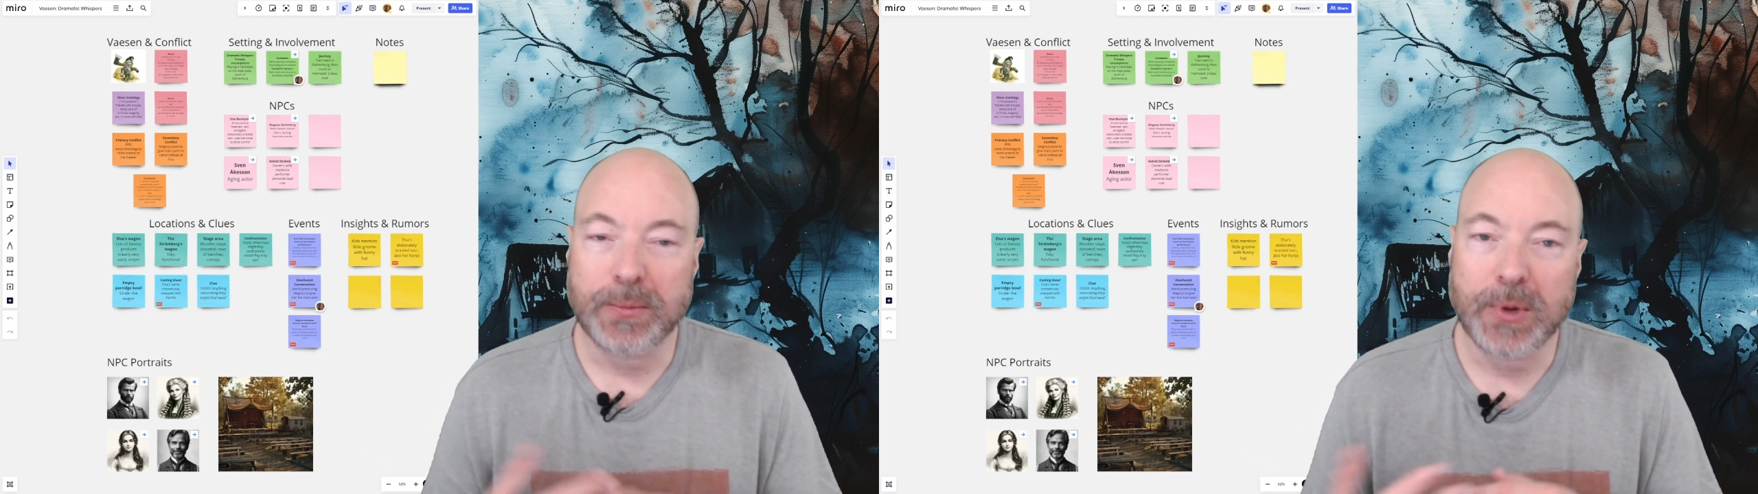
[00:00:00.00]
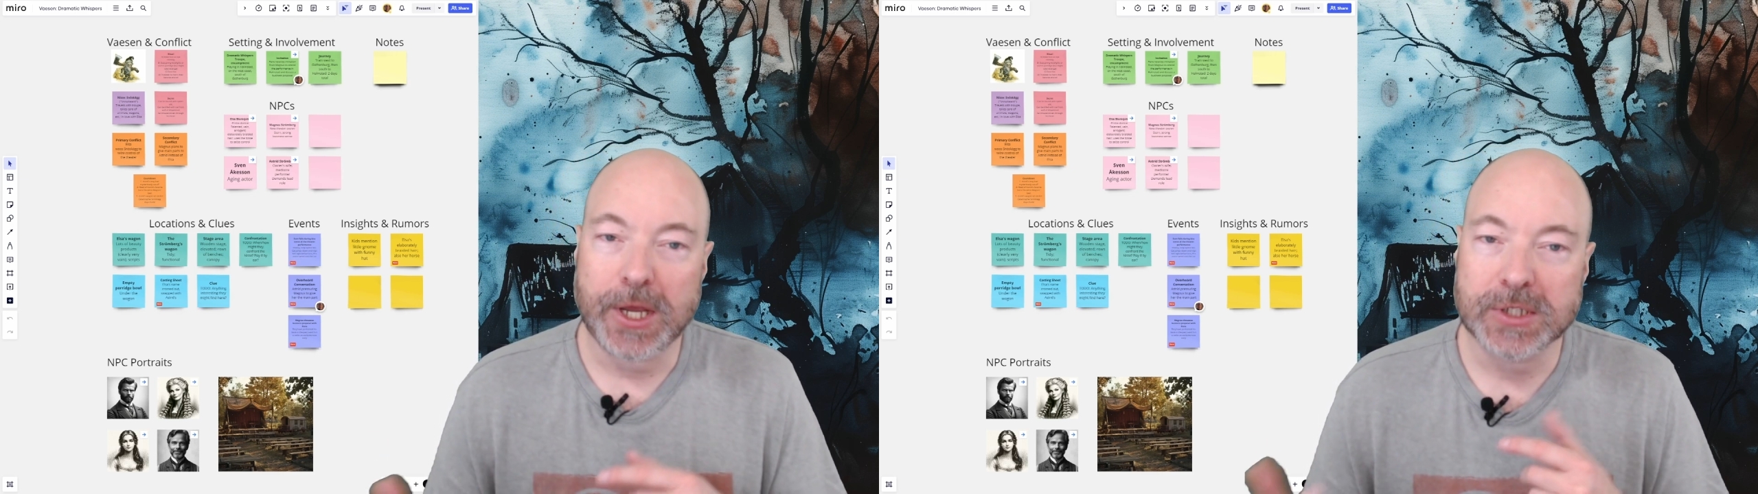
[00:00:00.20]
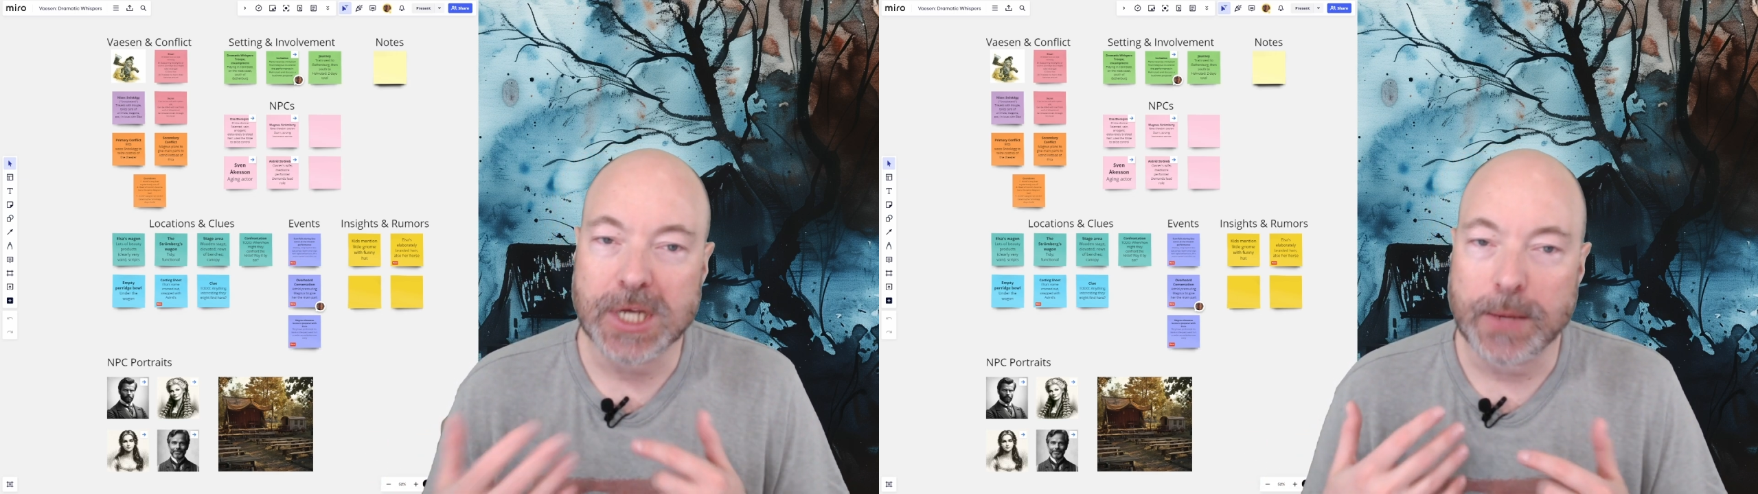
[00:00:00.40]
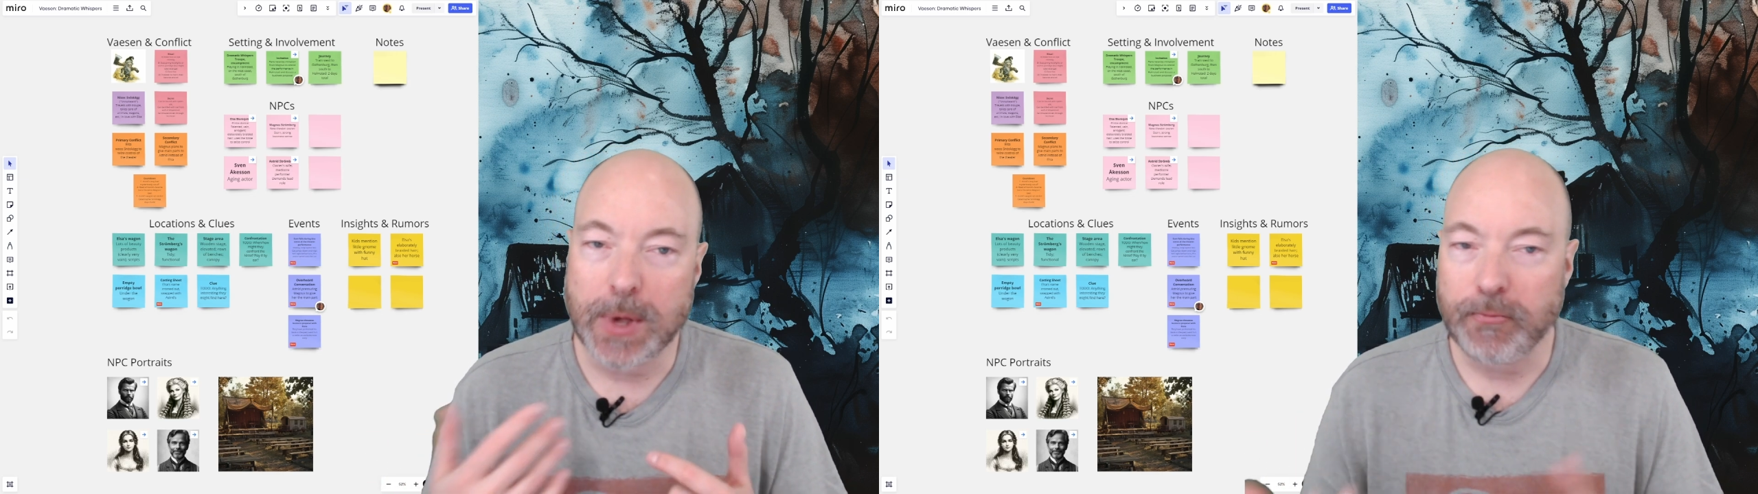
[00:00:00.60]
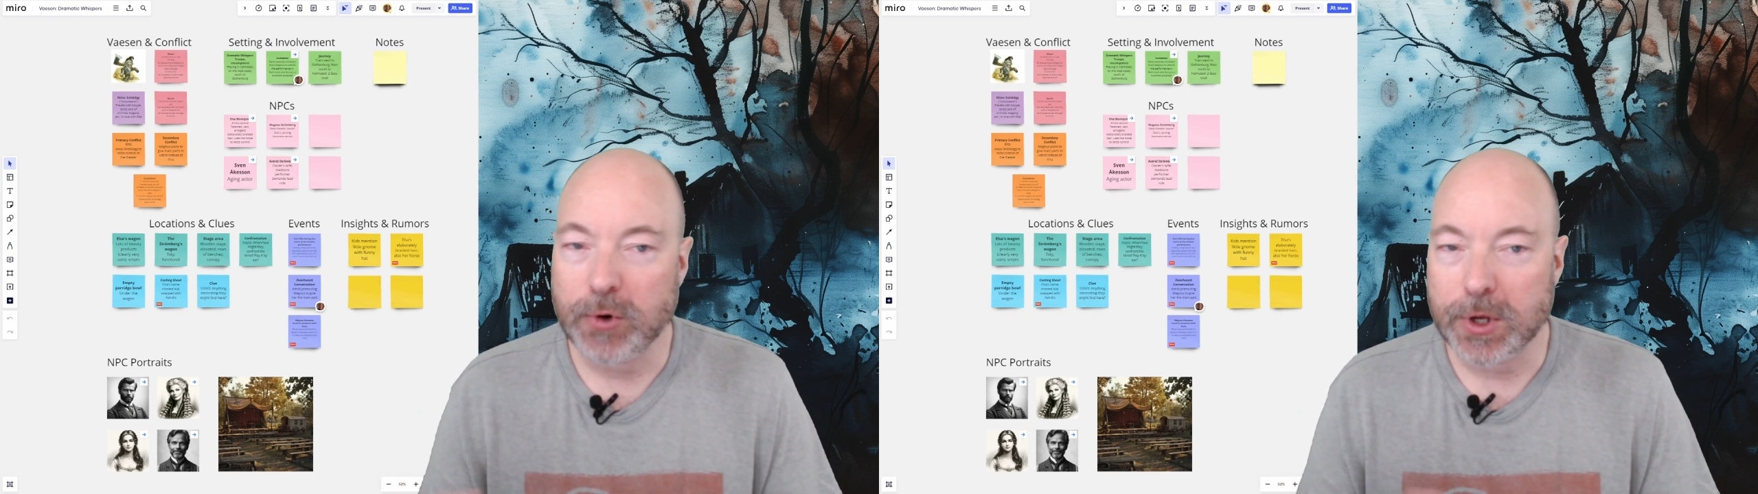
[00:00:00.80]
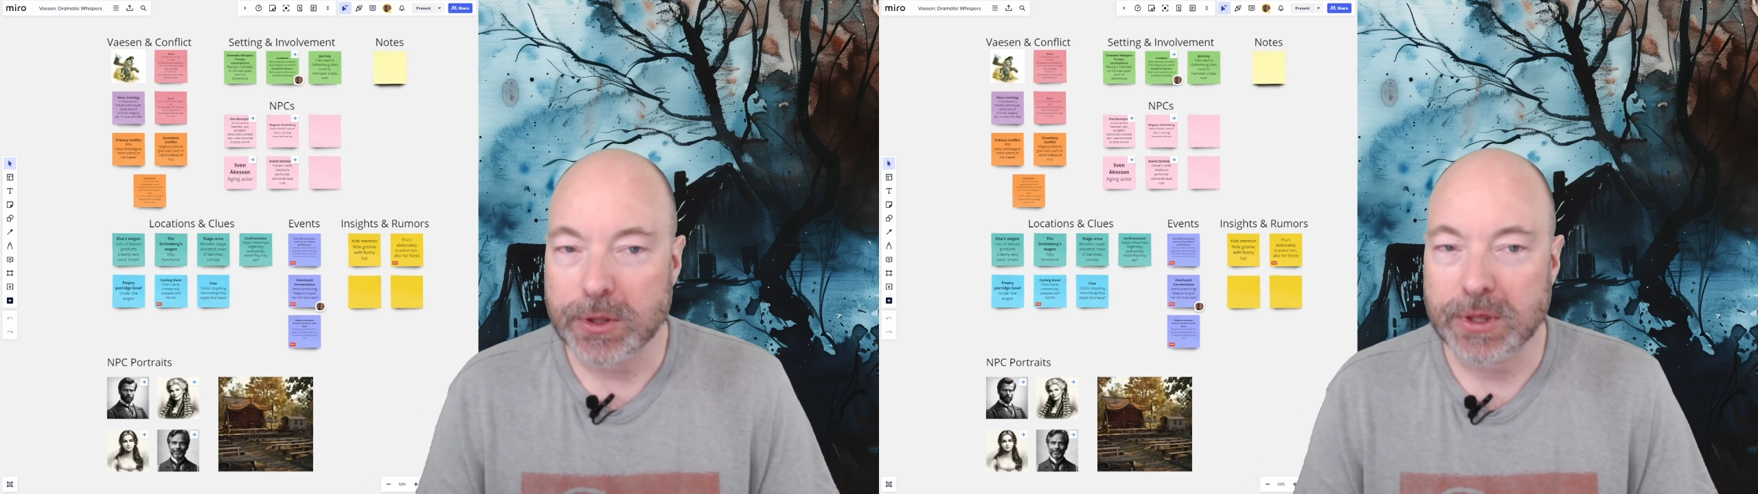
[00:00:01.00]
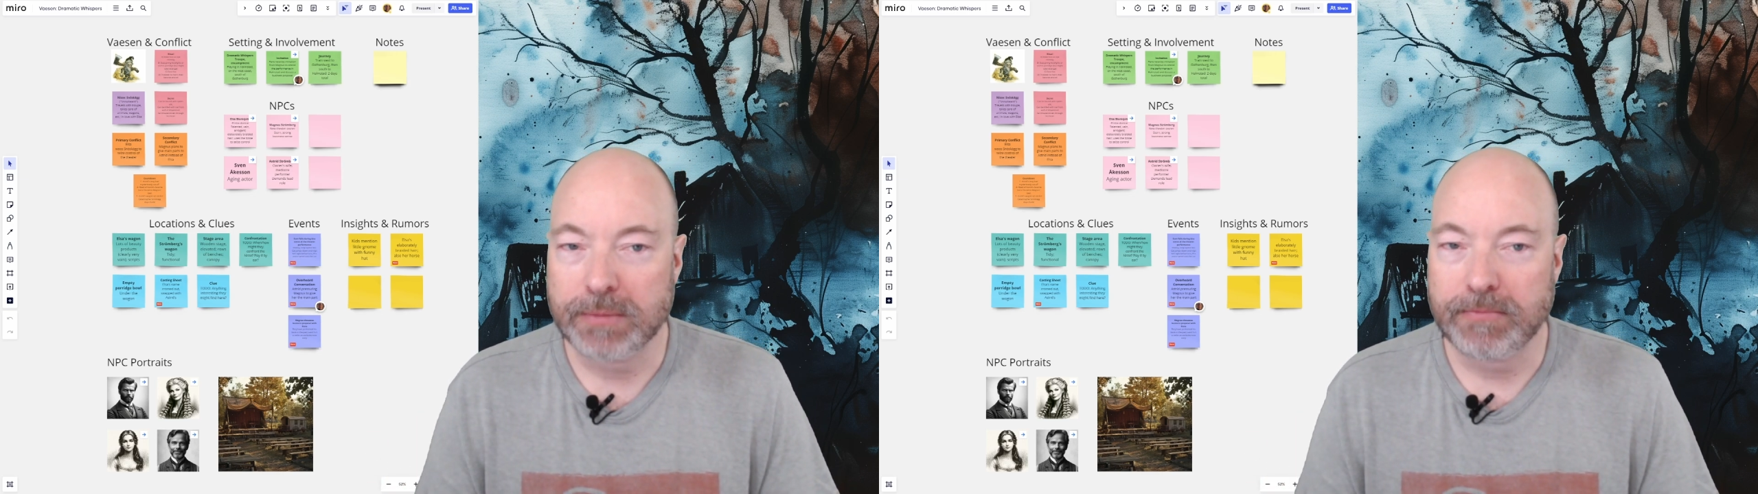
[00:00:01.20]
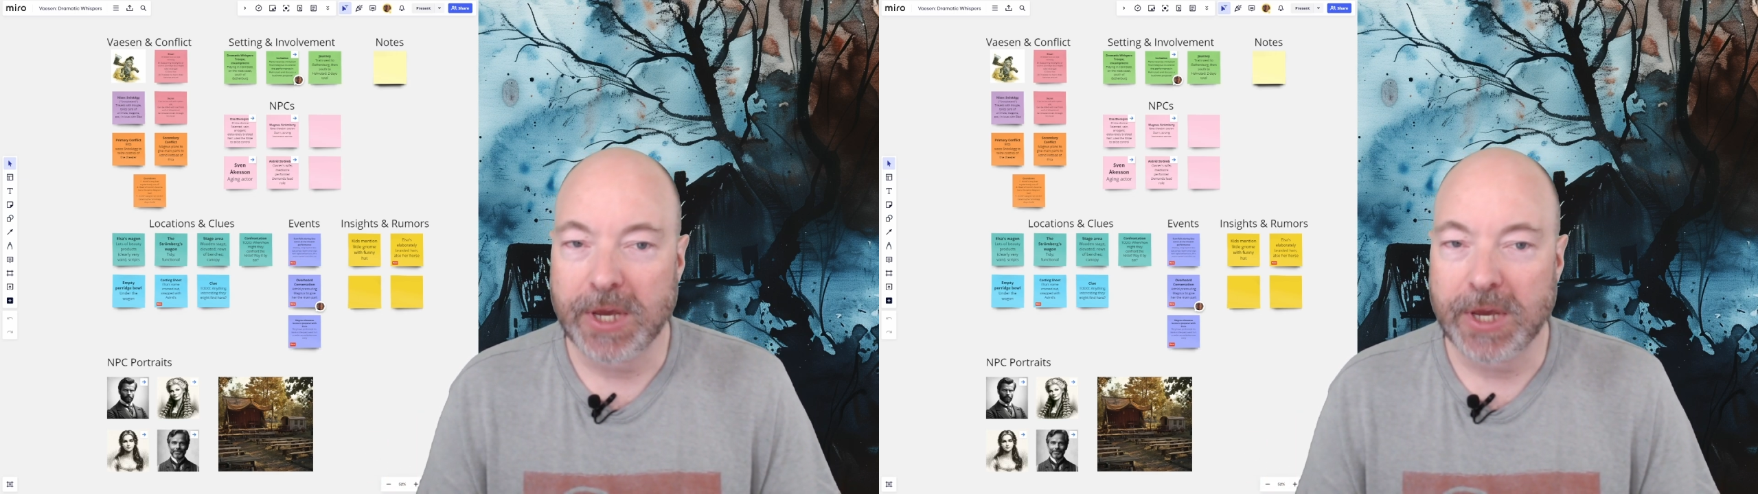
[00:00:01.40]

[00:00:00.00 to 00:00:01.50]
players come up with